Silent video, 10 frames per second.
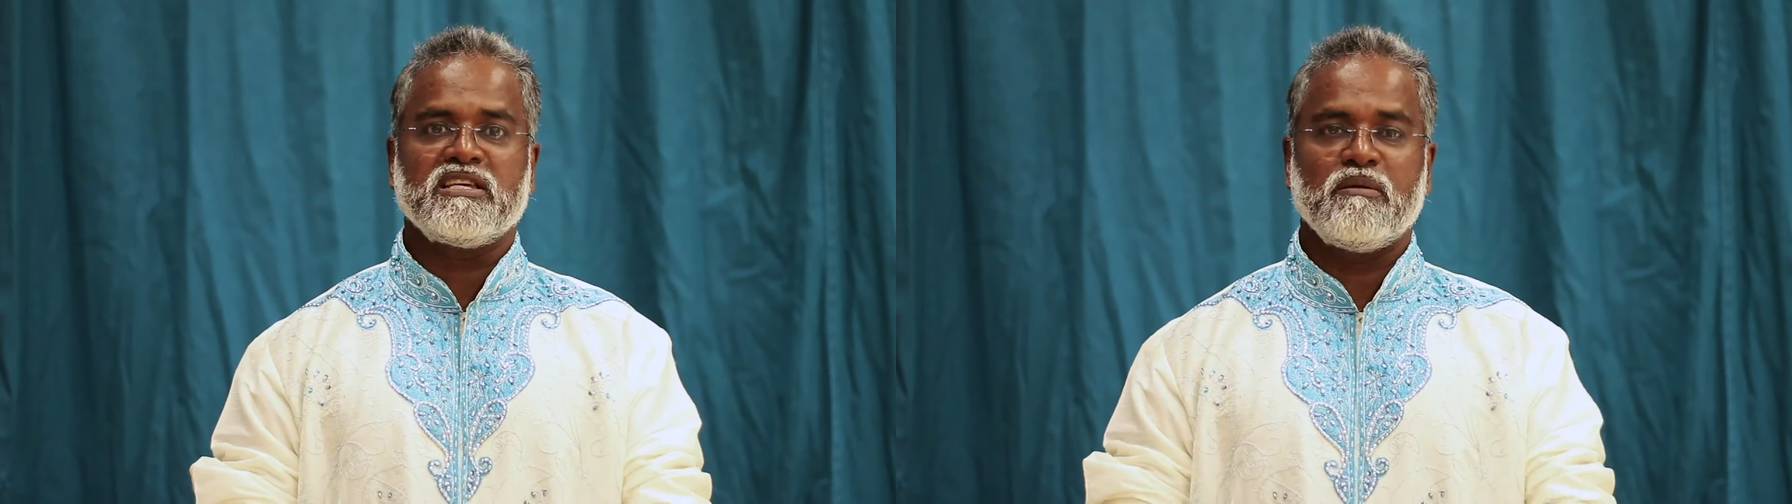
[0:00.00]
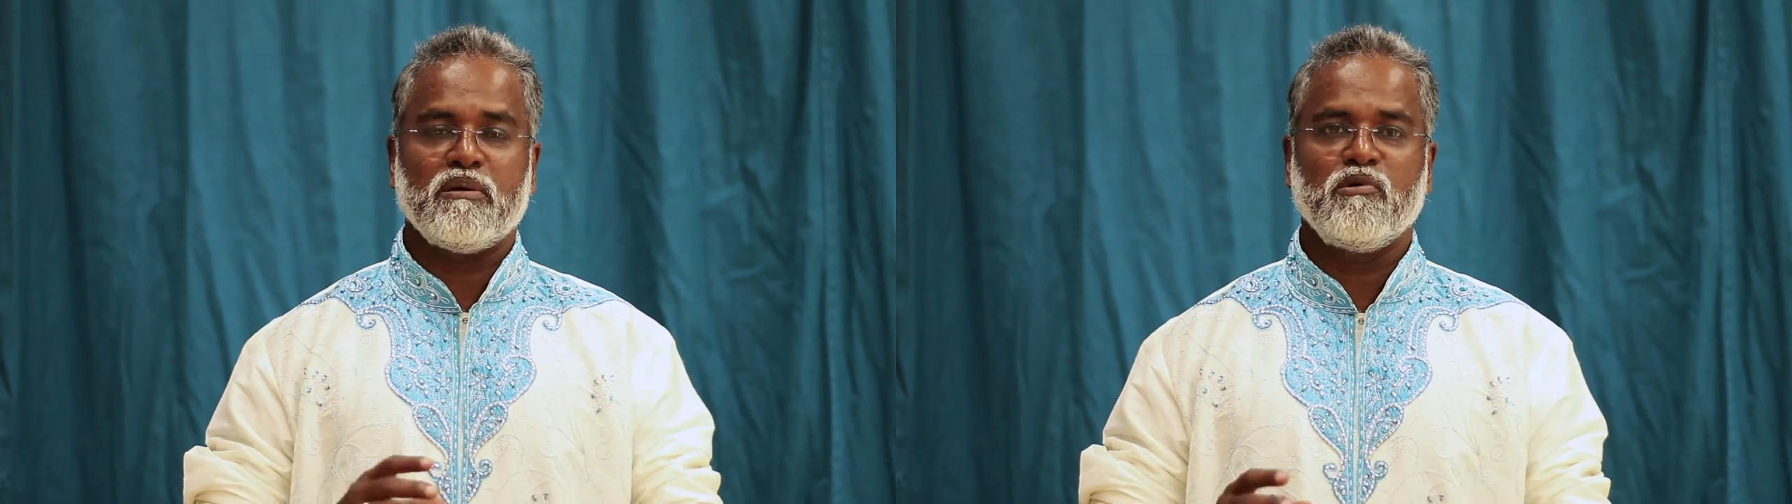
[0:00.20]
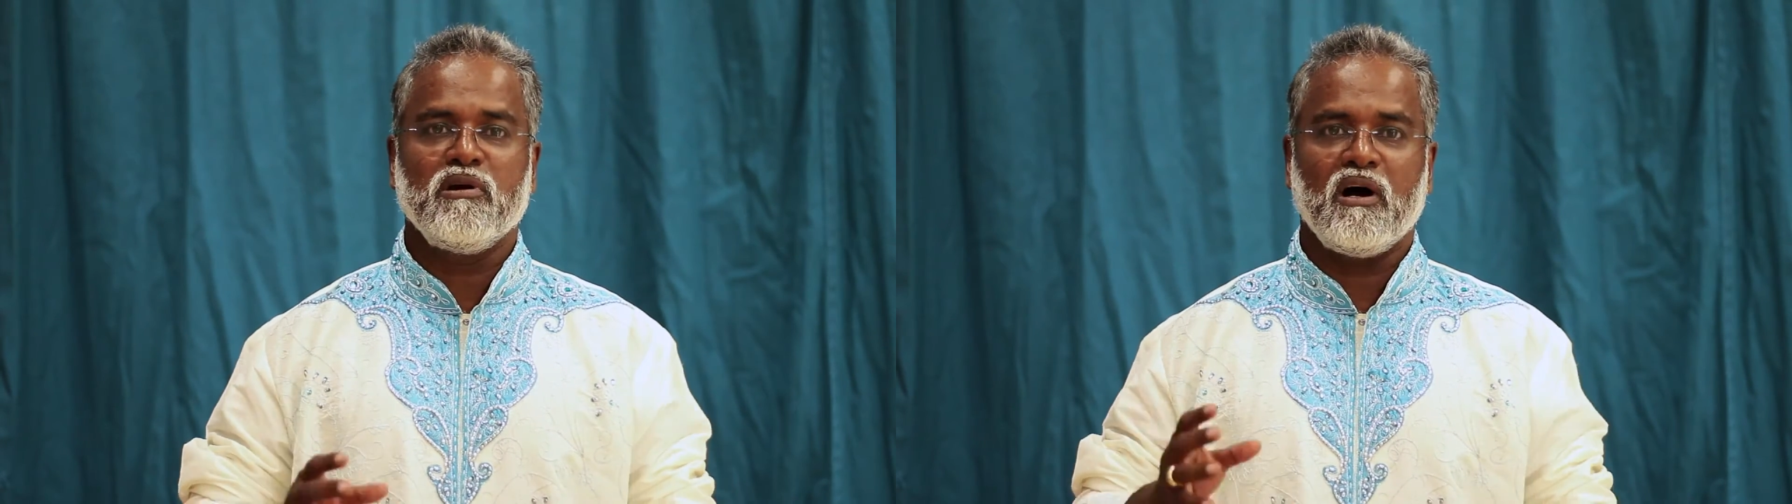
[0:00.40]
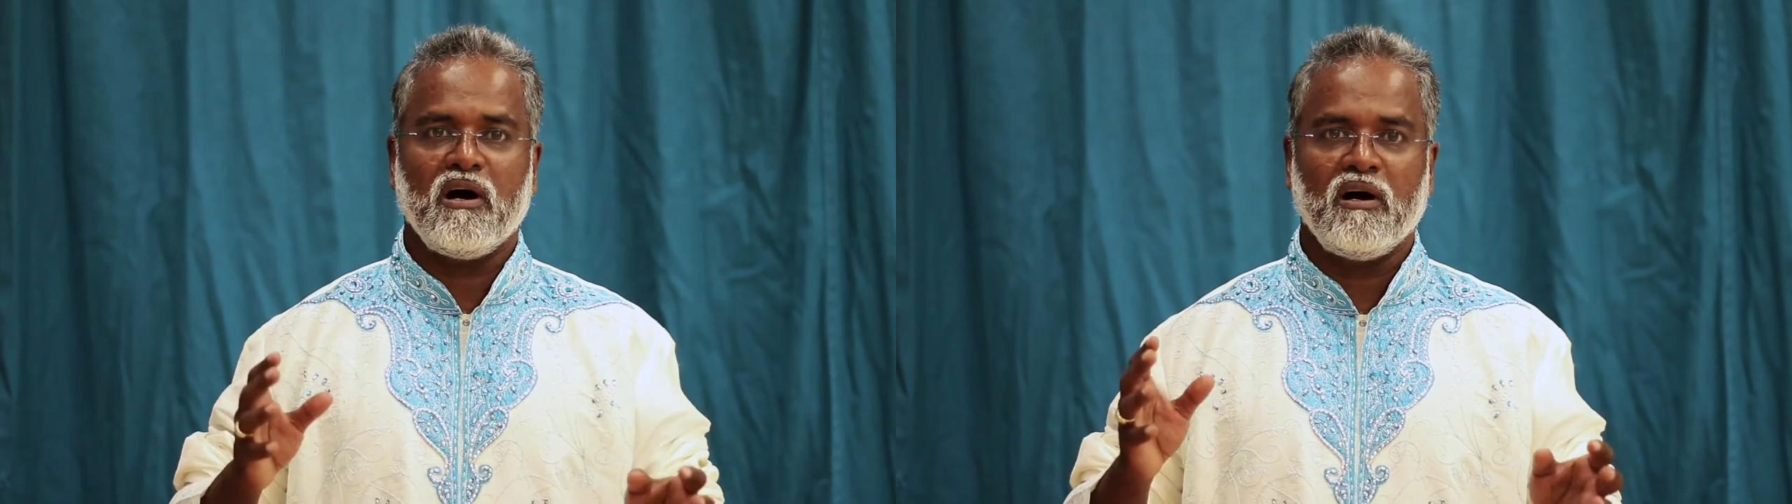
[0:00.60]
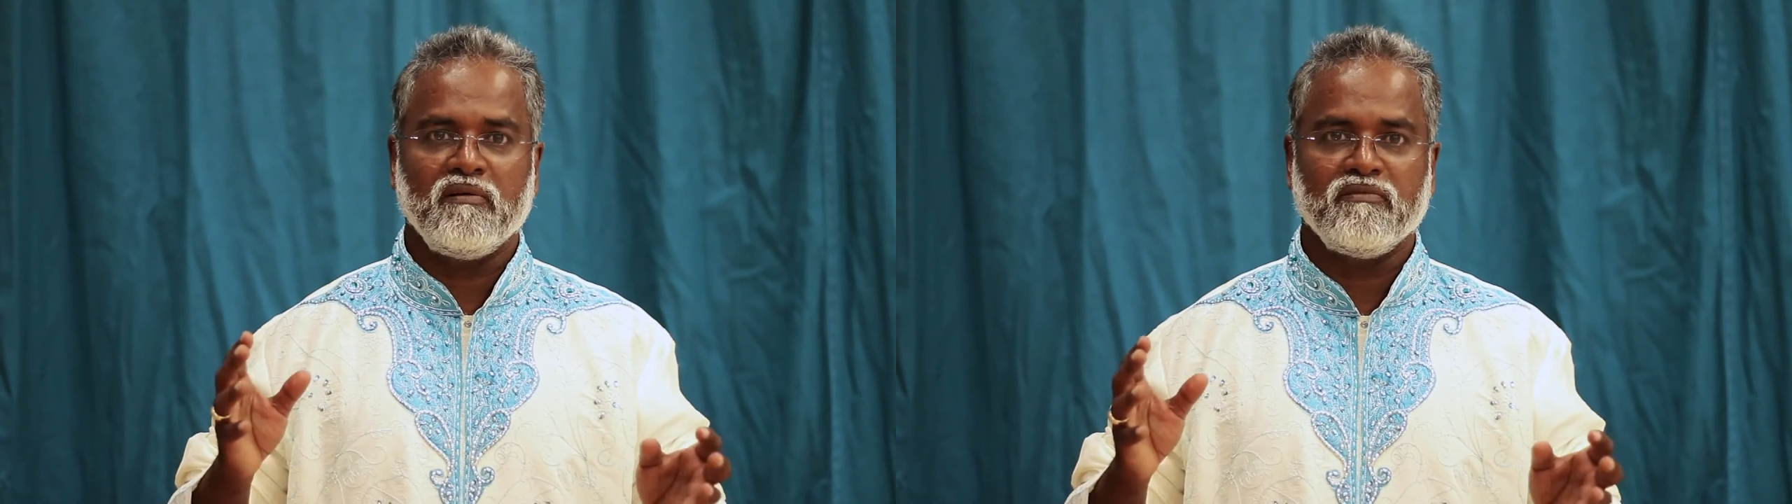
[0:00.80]
capable
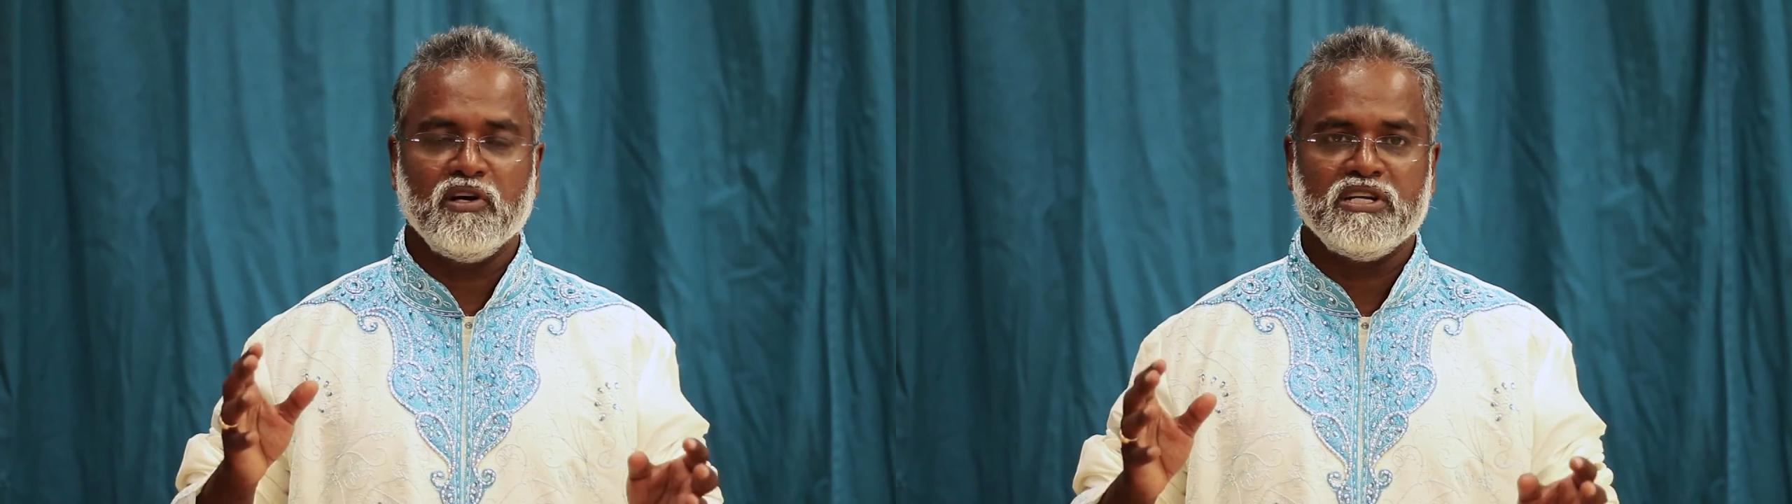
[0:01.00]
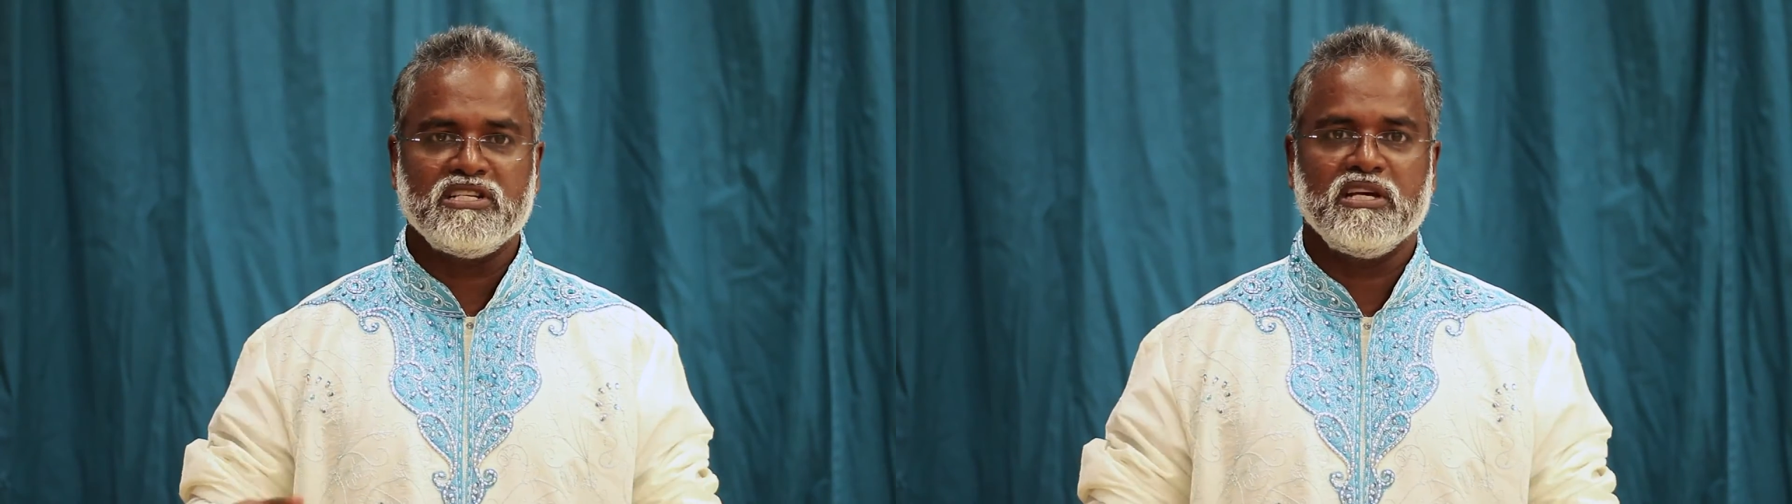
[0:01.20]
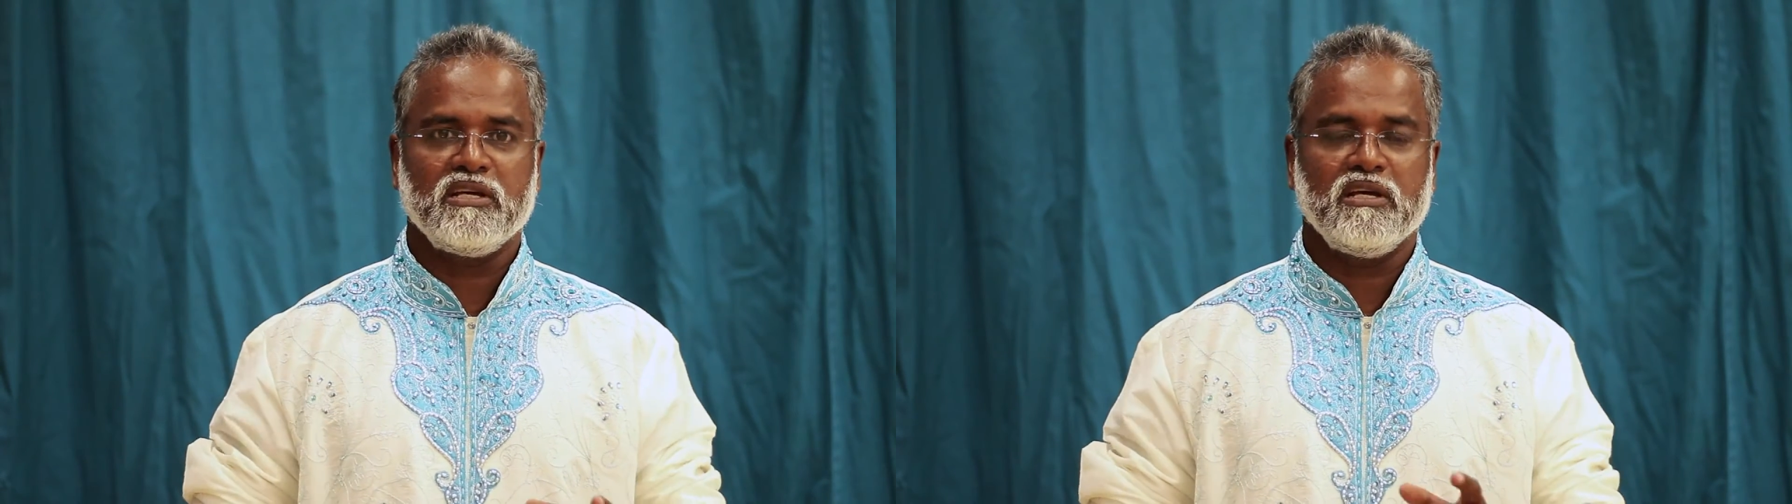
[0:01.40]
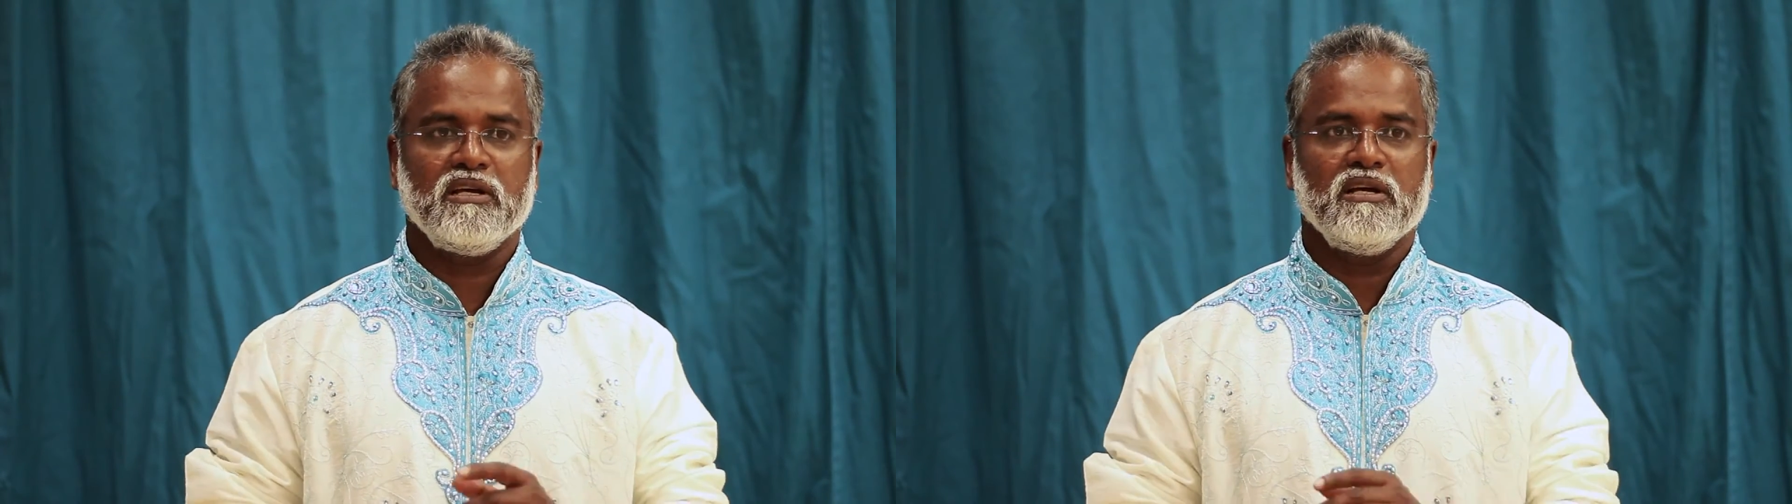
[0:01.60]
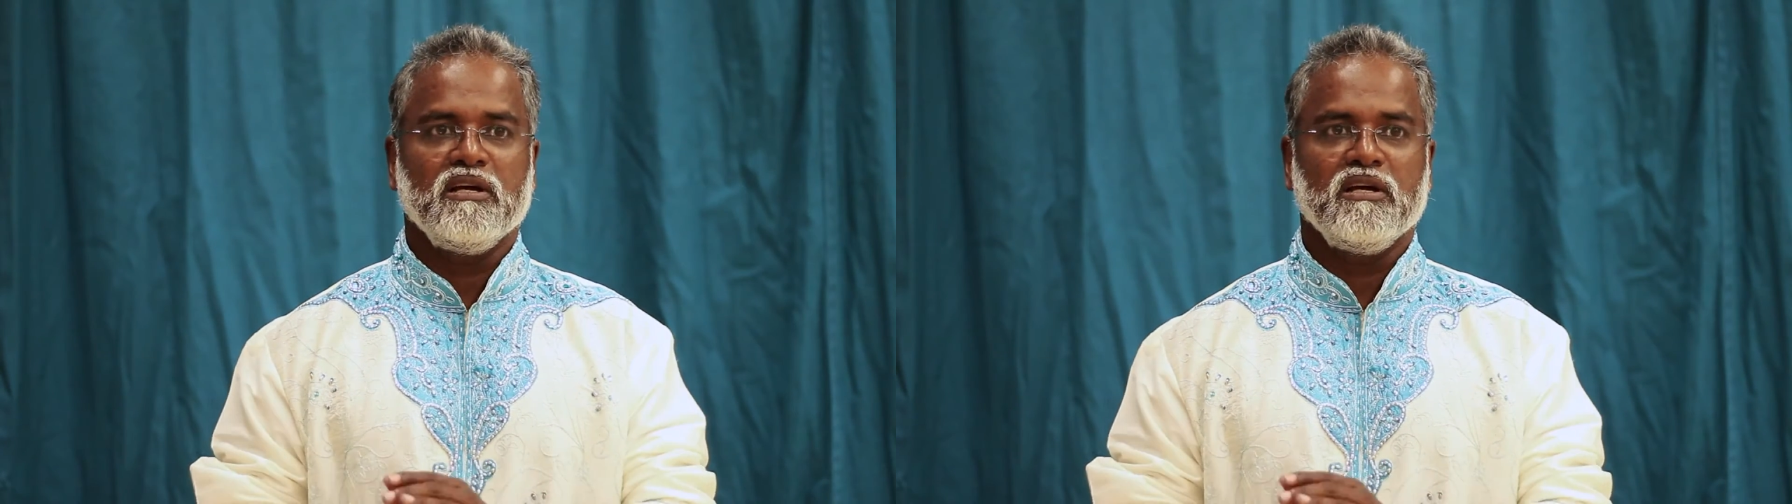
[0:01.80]
of undertaking.